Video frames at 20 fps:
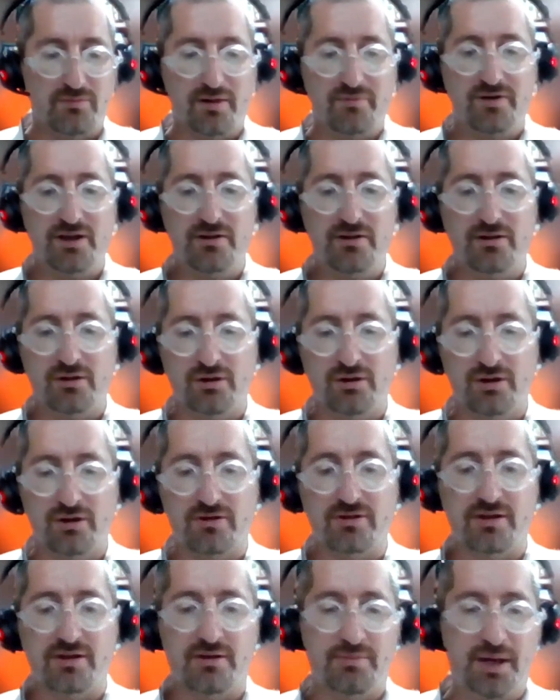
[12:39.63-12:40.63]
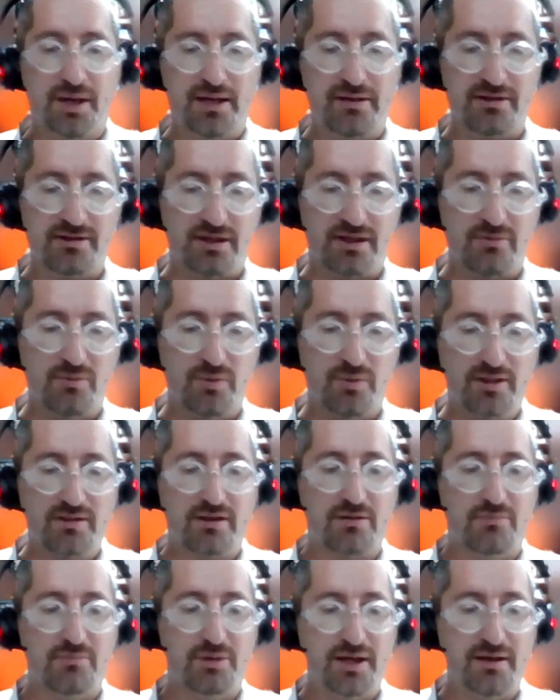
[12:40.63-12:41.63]
learned about this, and he
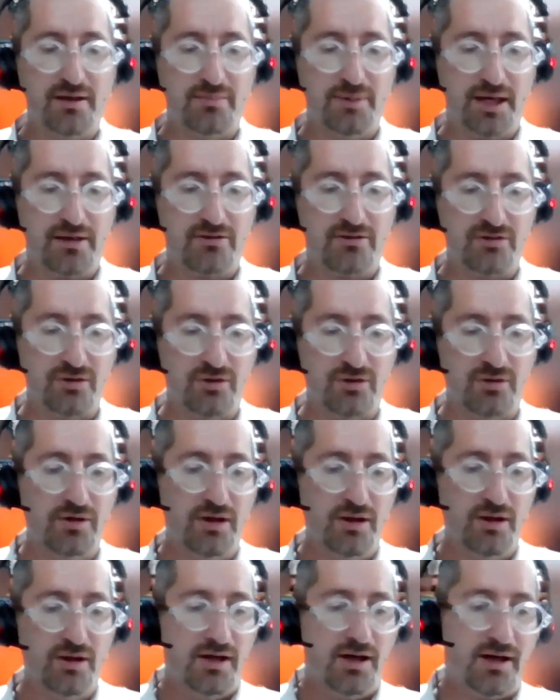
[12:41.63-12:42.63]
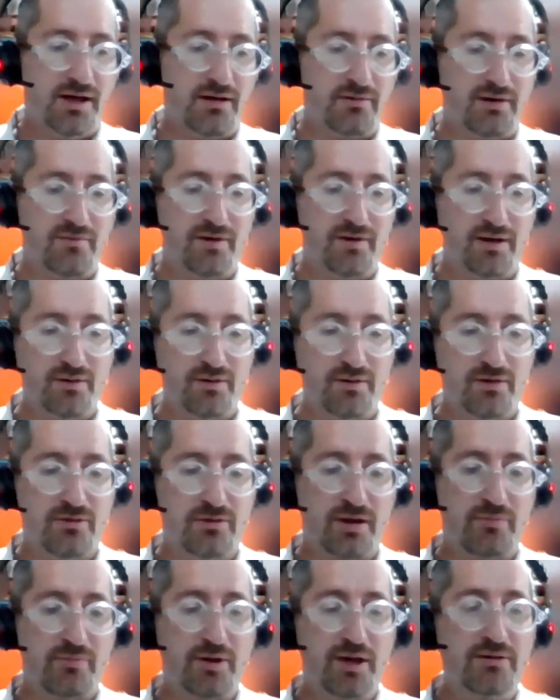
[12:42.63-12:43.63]
went and complained about it to Rav
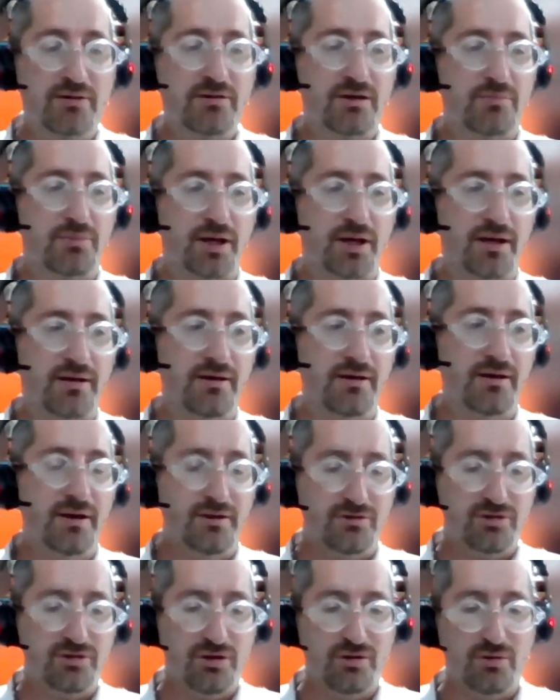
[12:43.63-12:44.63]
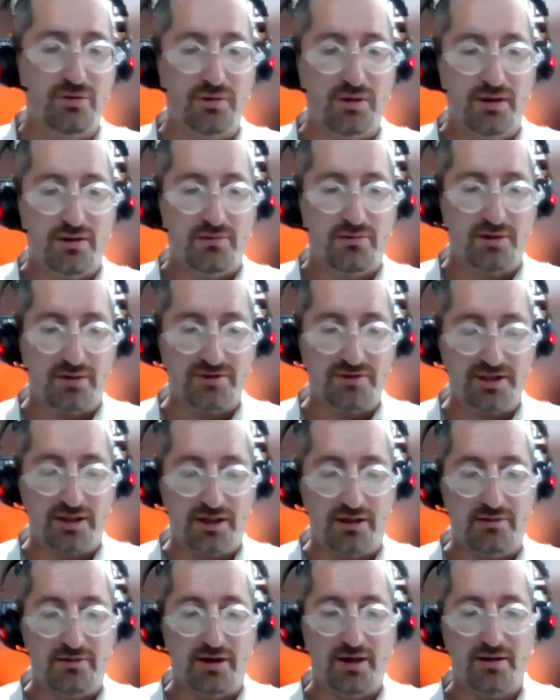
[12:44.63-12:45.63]

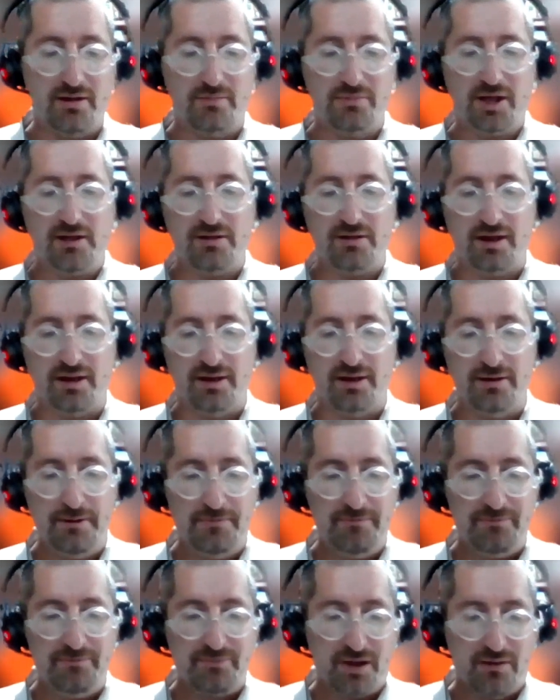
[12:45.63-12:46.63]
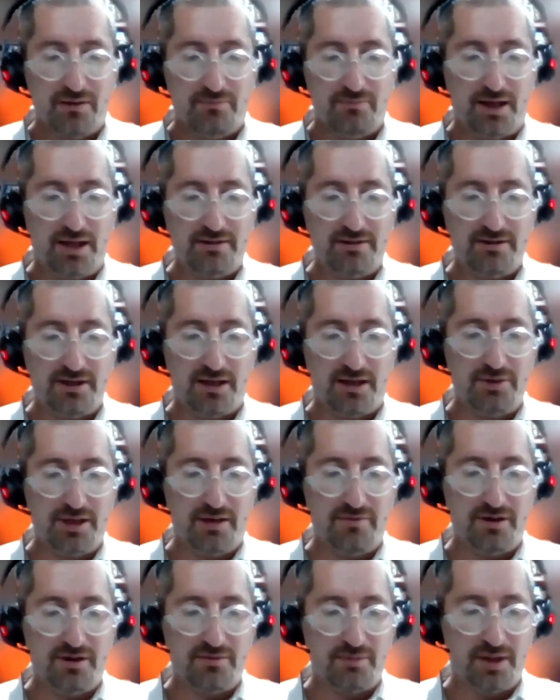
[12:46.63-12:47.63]
Zeira, and Amarle, my time
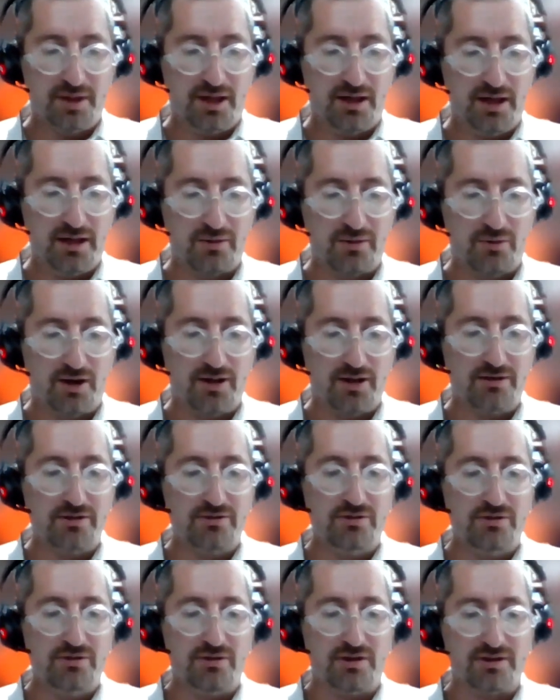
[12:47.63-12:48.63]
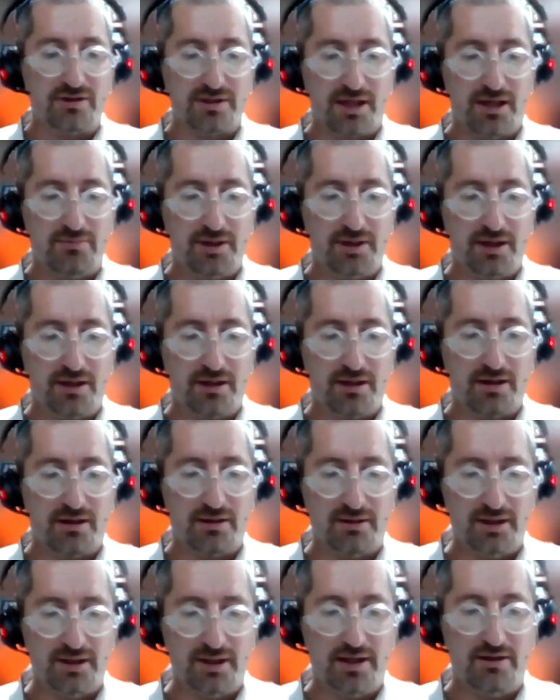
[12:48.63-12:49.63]
of Marhachi, why did you do this?
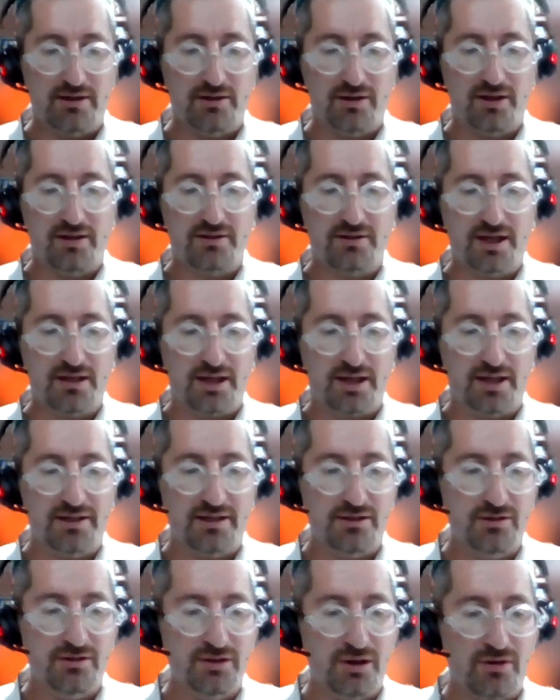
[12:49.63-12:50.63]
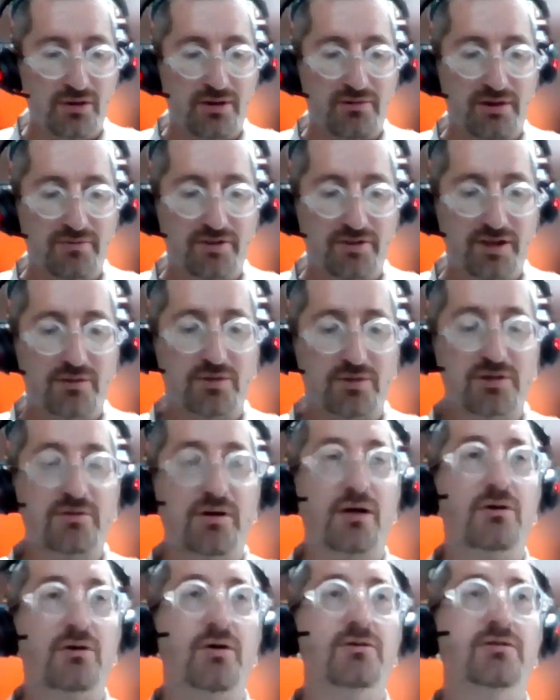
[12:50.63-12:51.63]
Amar le lo yadana. I didn't know that Rav Gidel was
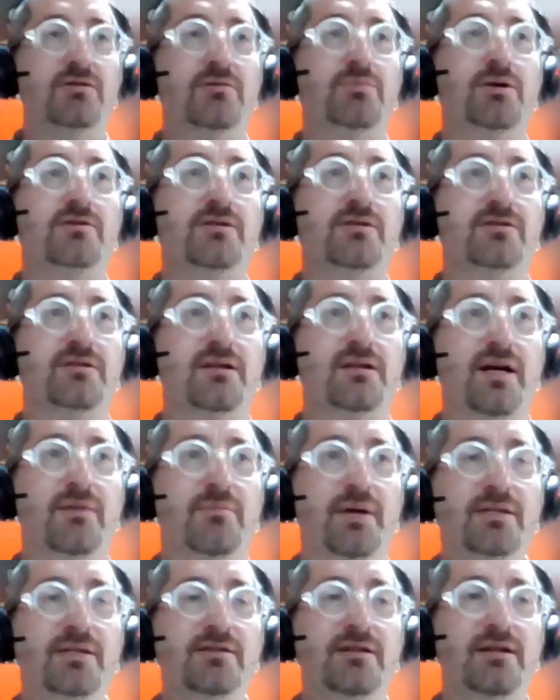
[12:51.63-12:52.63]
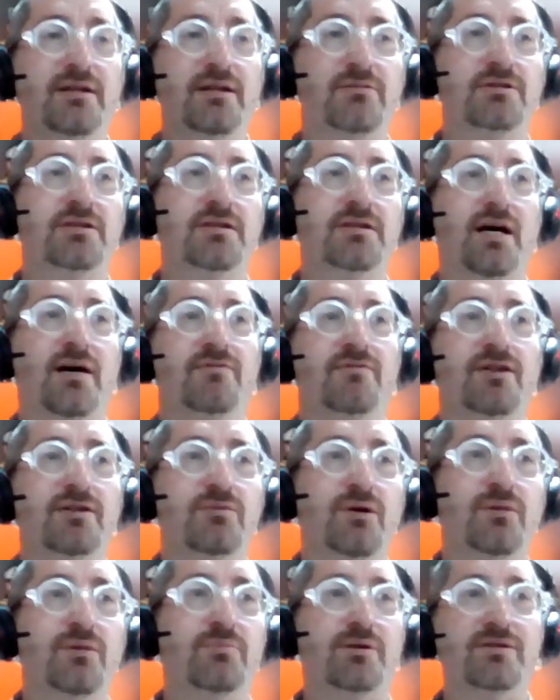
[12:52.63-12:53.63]
going to purchase the land. Basically, there was a
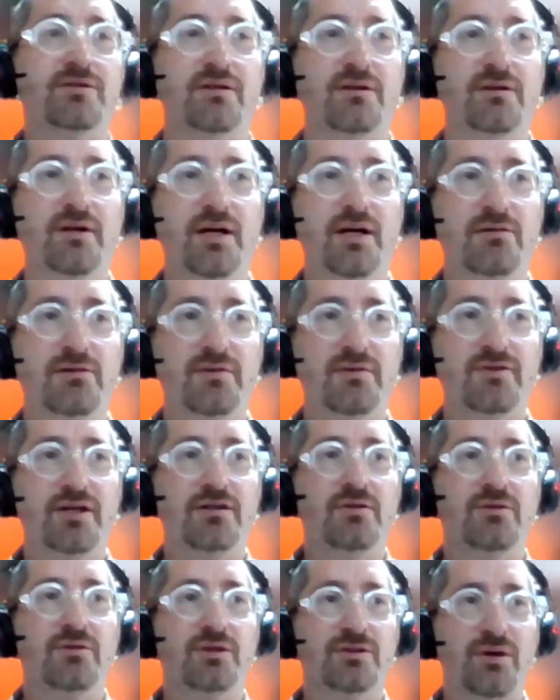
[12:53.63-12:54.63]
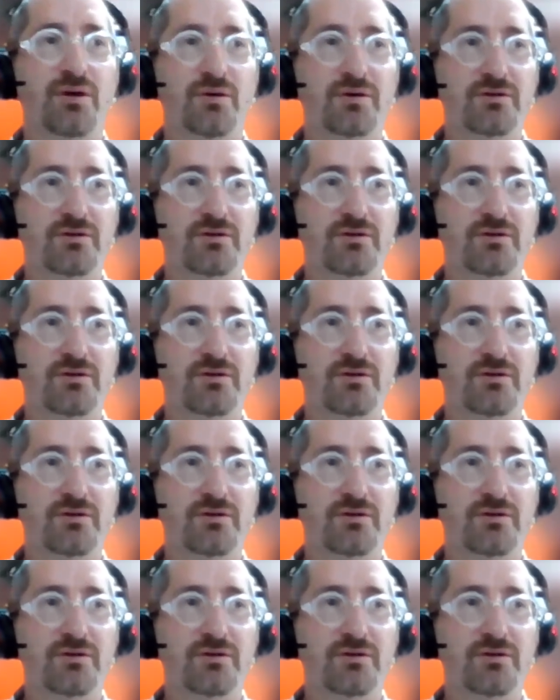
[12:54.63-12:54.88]
conflict. Rav Gidel